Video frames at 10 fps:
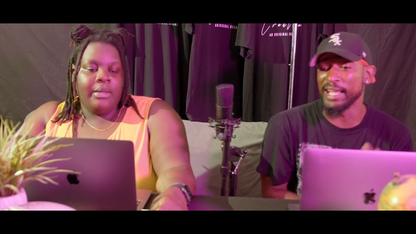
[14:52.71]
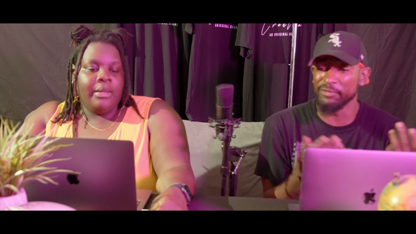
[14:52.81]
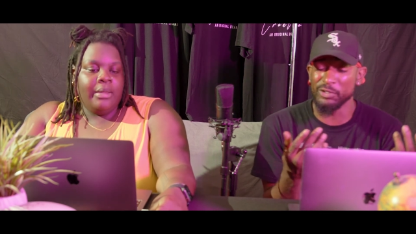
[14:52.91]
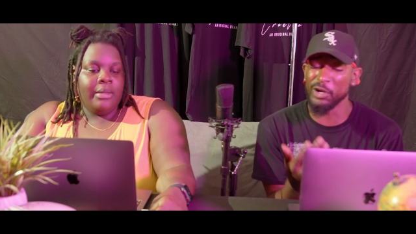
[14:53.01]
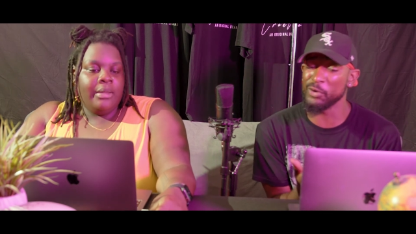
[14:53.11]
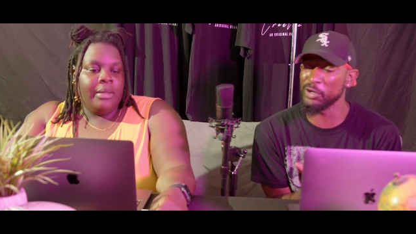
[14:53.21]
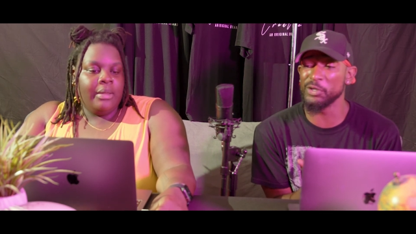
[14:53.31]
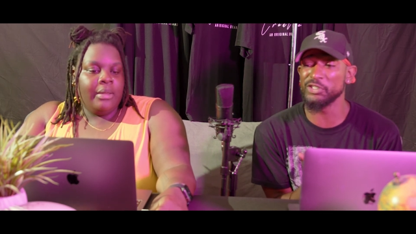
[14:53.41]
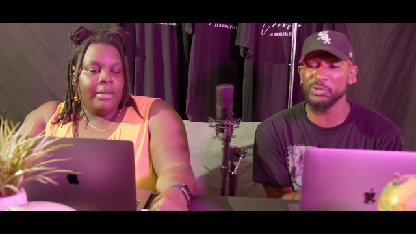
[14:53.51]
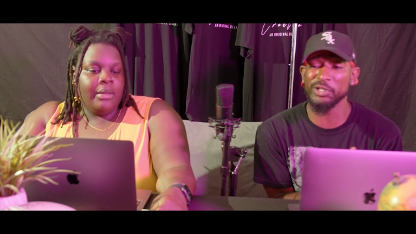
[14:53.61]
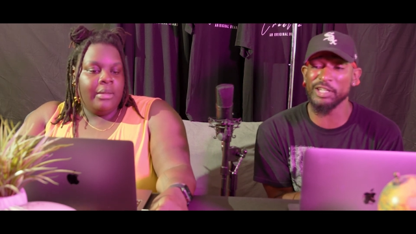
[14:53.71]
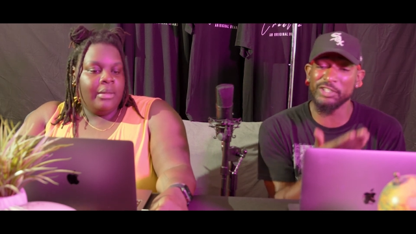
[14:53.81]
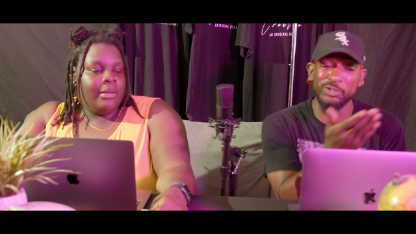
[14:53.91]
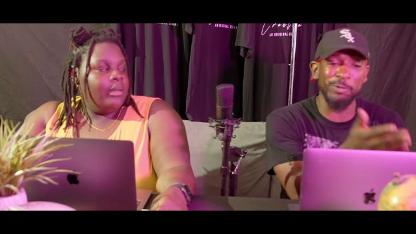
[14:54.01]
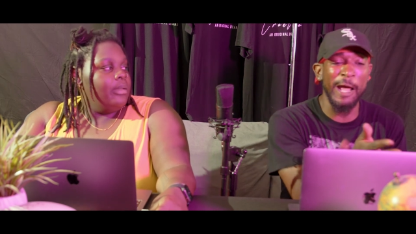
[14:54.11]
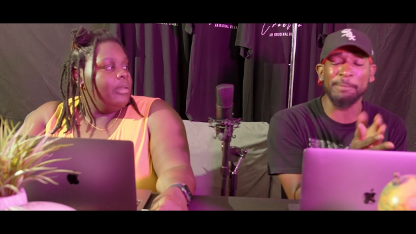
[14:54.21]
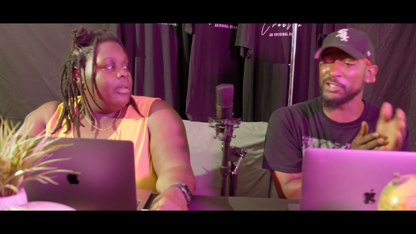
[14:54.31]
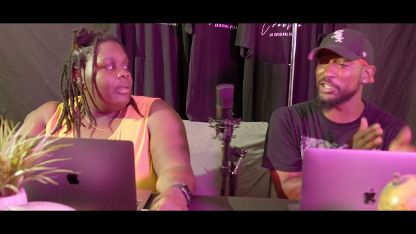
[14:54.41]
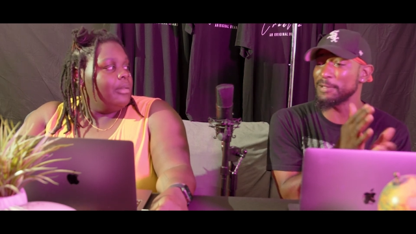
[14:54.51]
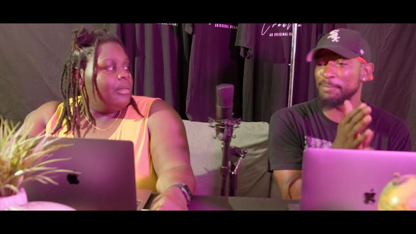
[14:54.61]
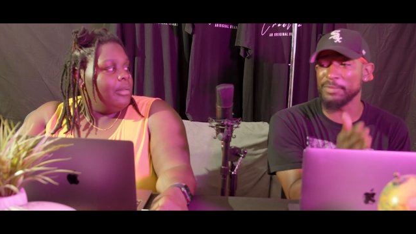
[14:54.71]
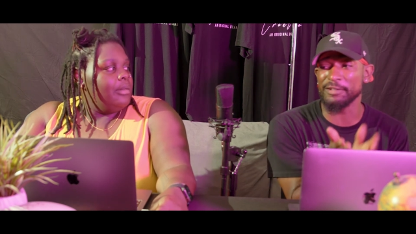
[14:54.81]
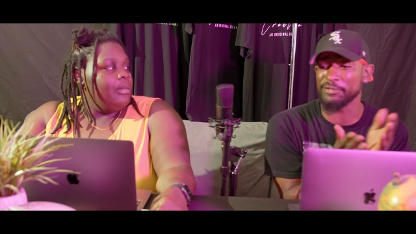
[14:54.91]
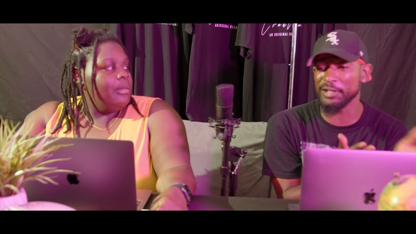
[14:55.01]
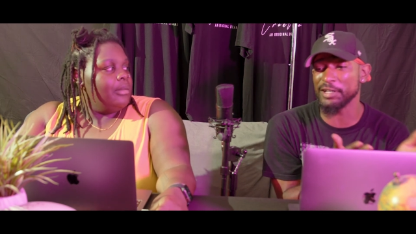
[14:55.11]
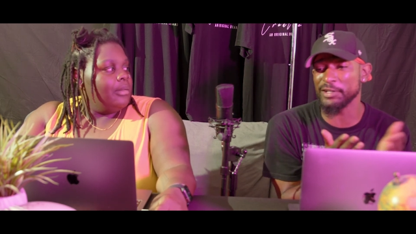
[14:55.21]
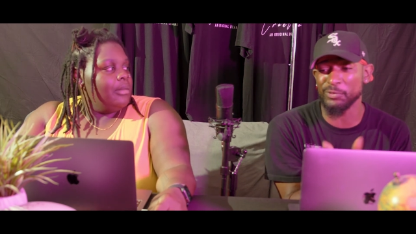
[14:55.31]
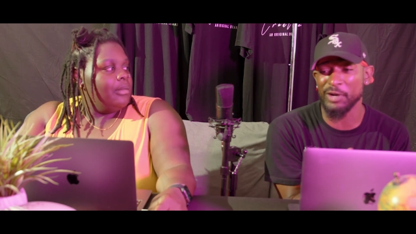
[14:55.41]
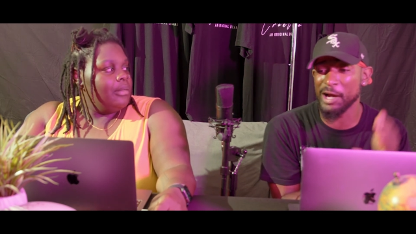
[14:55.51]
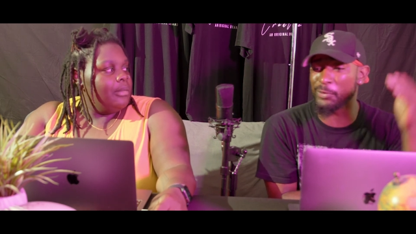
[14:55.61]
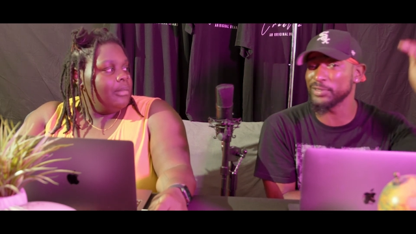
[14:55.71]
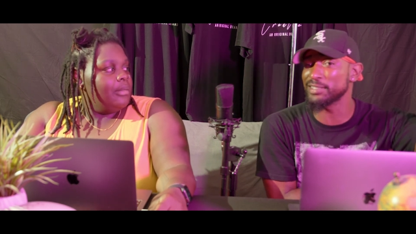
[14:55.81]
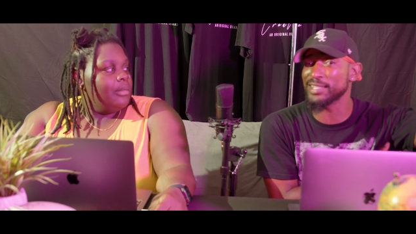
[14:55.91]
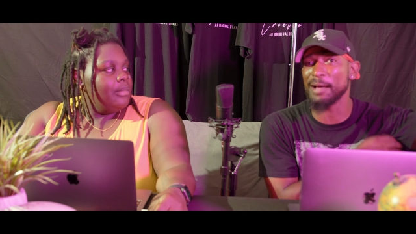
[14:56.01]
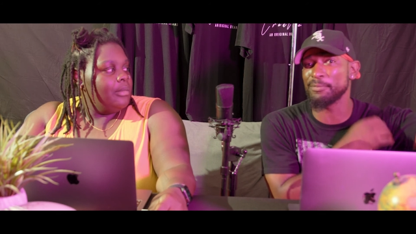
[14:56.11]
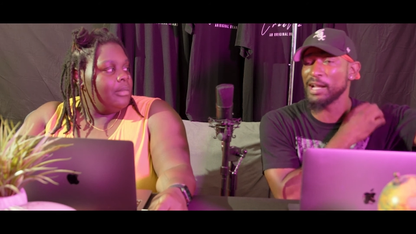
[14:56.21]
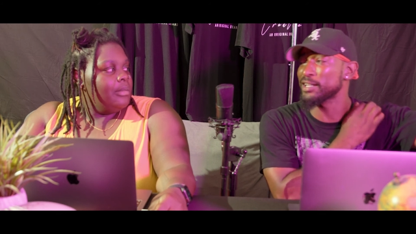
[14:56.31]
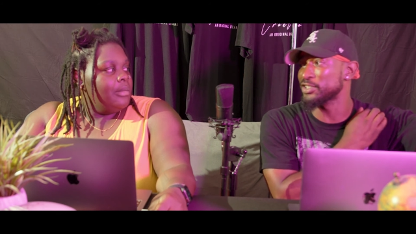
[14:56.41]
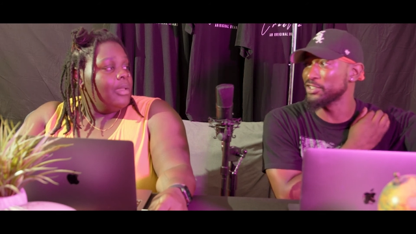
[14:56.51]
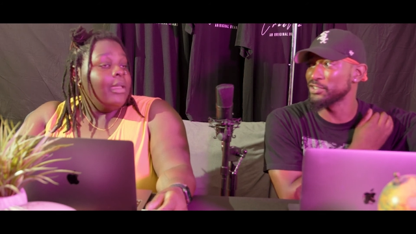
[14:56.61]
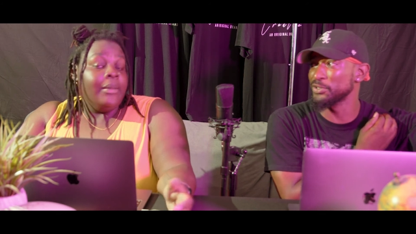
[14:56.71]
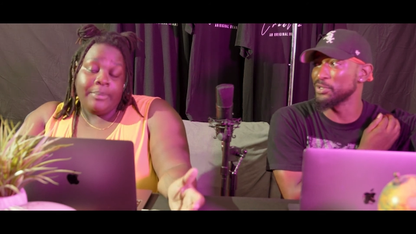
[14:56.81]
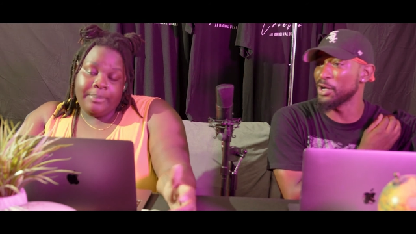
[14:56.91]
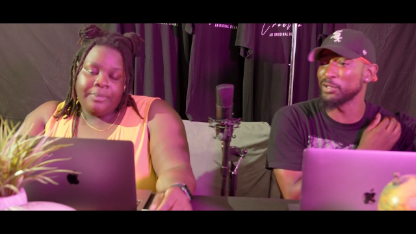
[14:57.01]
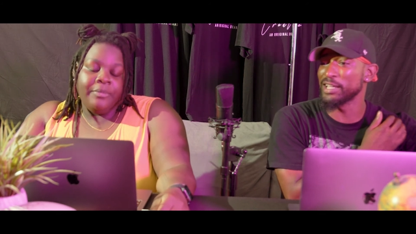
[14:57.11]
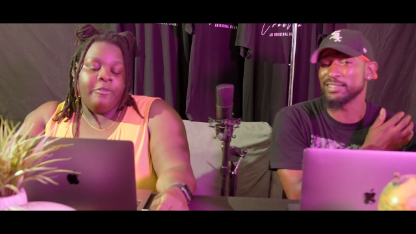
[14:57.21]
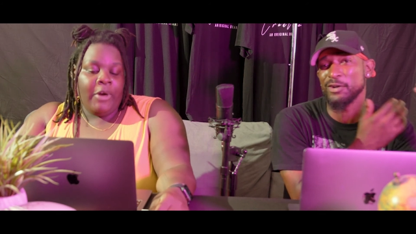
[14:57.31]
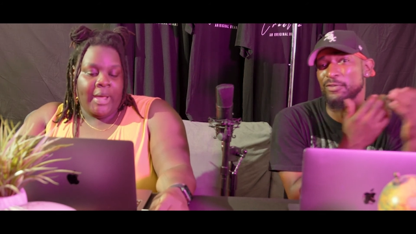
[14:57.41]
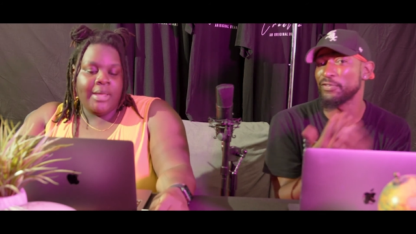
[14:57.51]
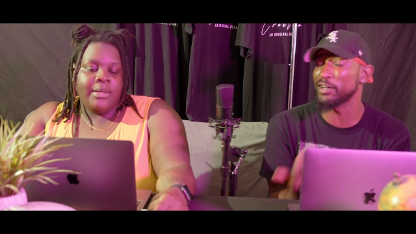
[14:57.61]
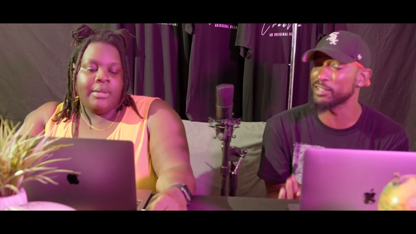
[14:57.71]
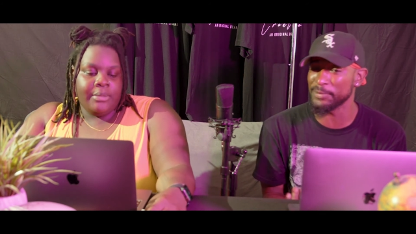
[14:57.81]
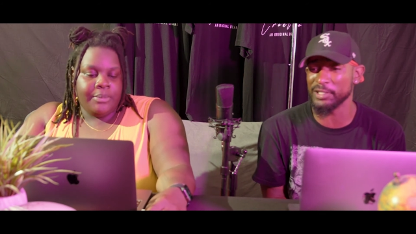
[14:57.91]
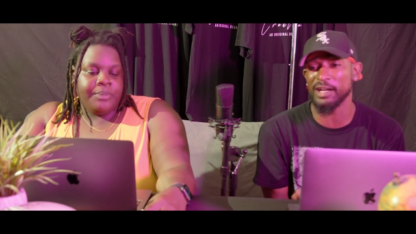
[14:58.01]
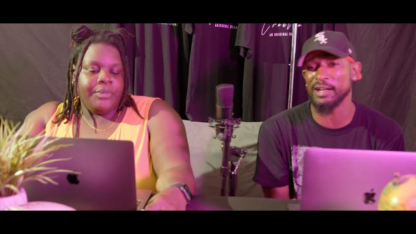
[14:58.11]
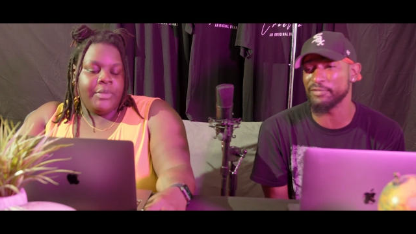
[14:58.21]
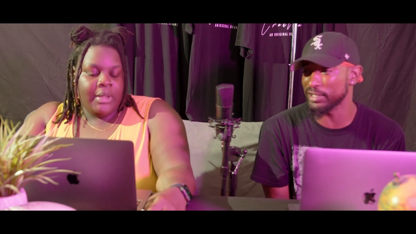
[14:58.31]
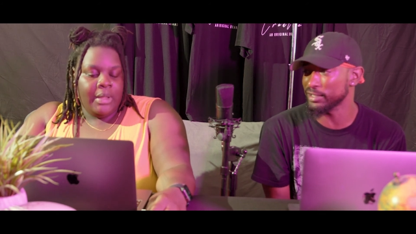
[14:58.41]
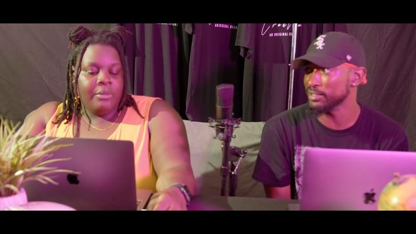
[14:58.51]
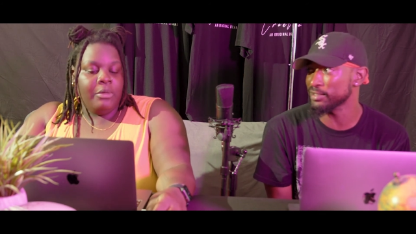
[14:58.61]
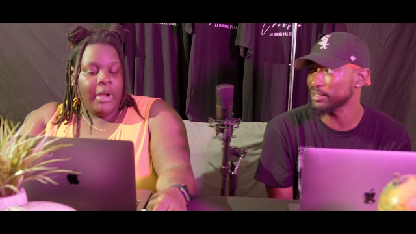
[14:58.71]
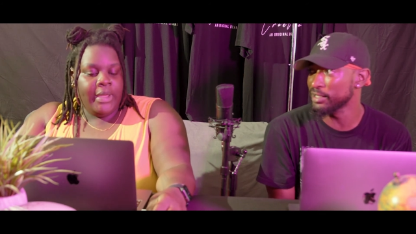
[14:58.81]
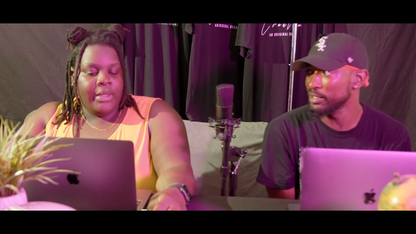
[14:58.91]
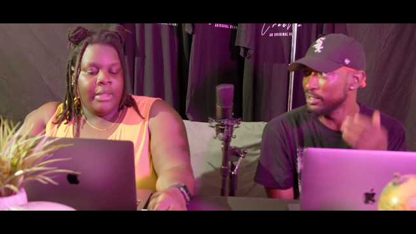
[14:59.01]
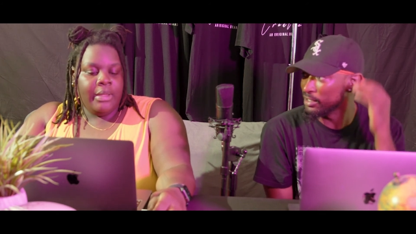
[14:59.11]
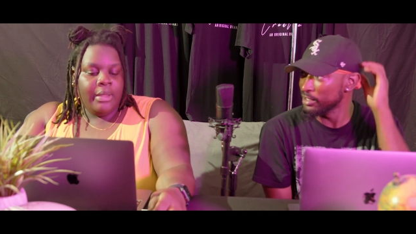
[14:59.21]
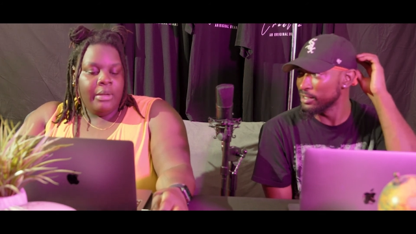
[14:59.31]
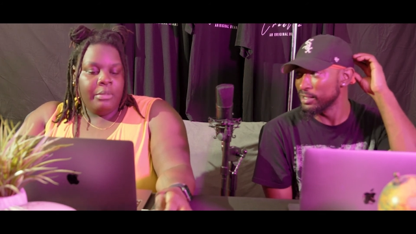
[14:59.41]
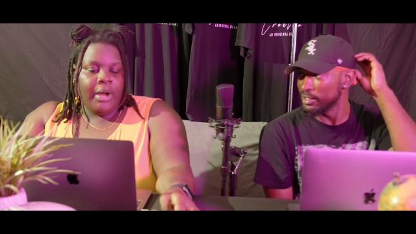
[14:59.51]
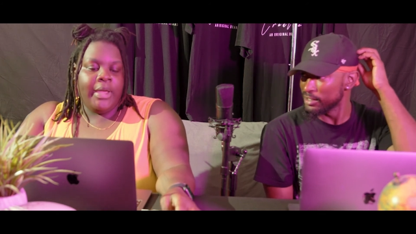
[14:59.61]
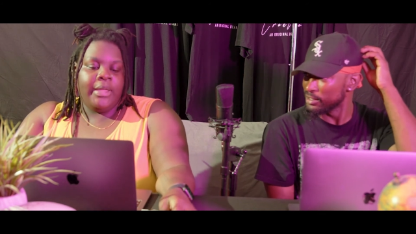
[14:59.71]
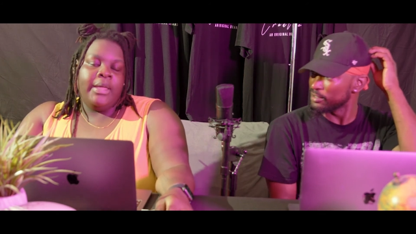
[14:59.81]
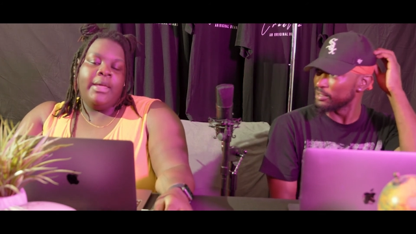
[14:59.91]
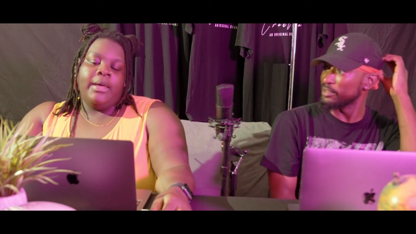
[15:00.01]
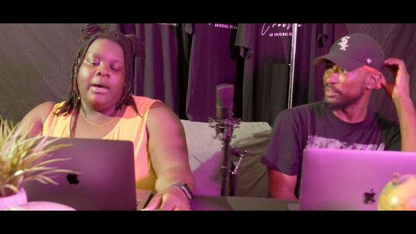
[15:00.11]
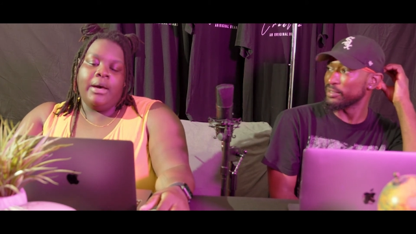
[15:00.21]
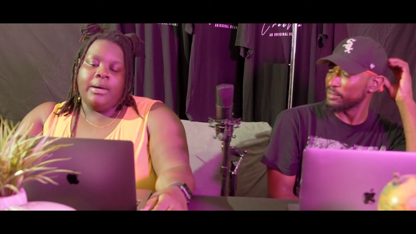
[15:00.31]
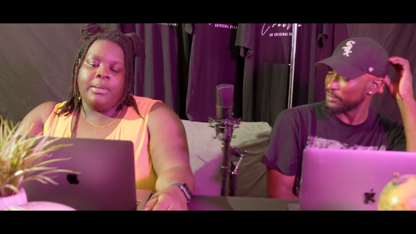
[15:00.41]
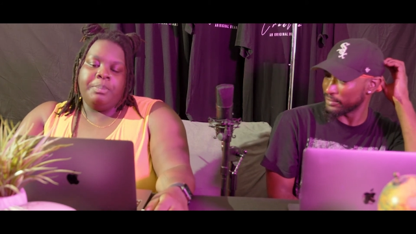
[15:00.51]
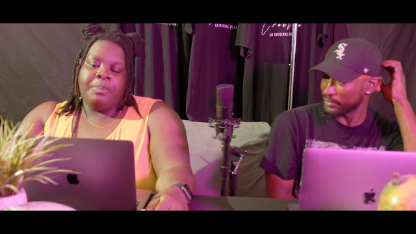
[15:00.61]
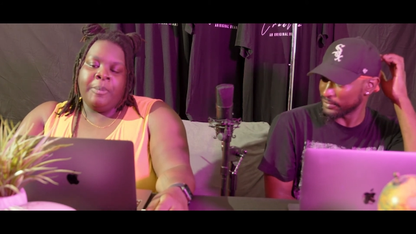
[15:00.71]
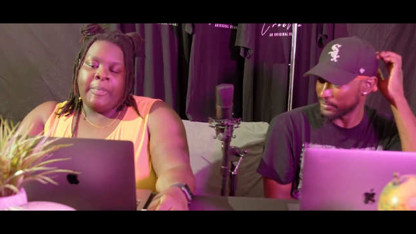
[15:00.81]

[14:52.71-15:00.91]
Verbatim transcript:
Speaker 1: And if you don't know what you is, you probably shouldn't be fucking around with the top notches, you know, that's gonna fuck up your confidence.
Speaker 2: Right. Right. Um